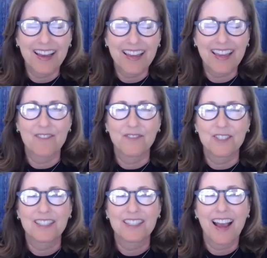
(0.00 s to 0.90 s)
a gift
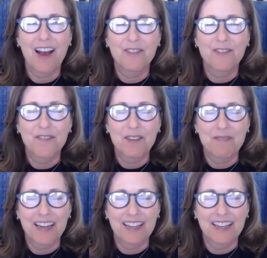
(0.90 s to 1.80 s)
just to have a few
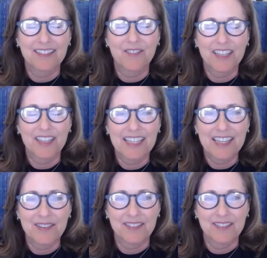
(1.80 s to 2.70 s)
minutes of good
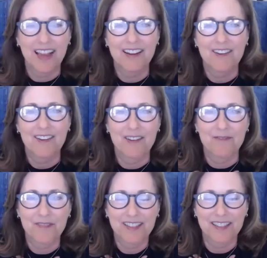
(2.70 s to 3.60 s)
news. I know
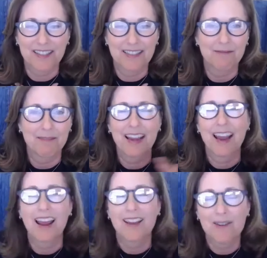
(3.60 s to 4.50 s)
it feels good to me,
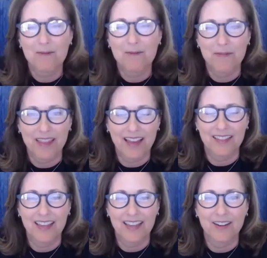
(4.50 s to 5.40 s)
and I hope that that's
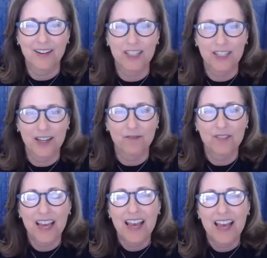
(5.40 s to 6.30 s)
the energy
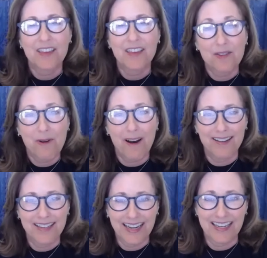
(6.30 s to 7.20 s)
shift that you
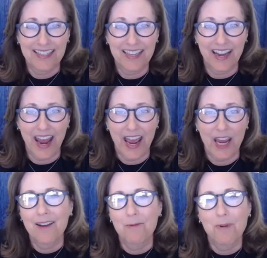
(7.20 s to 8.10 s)
all needed
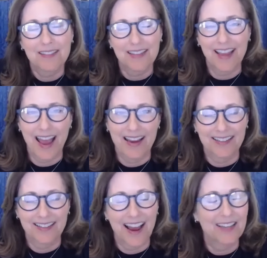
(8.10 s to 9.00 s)
today. Once
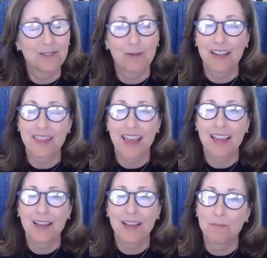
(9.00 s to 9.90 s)
again, I just want to
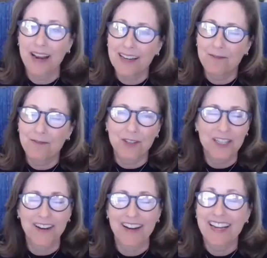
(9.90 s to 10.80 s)
thank Brendan for
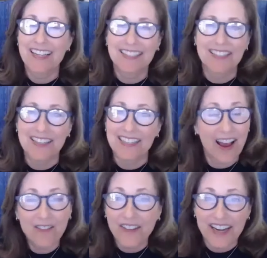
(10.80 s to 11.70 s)
sharing his goodness
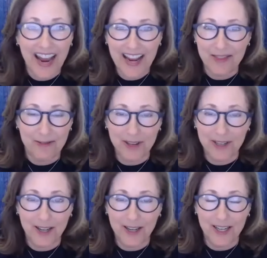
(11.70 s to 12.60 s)
every day through
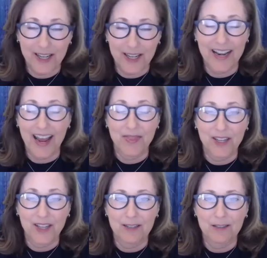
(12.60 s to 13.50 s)
Good, Good, Good and the
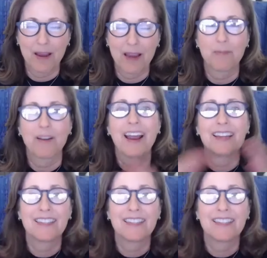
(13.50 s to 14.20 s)
Good newspaper, and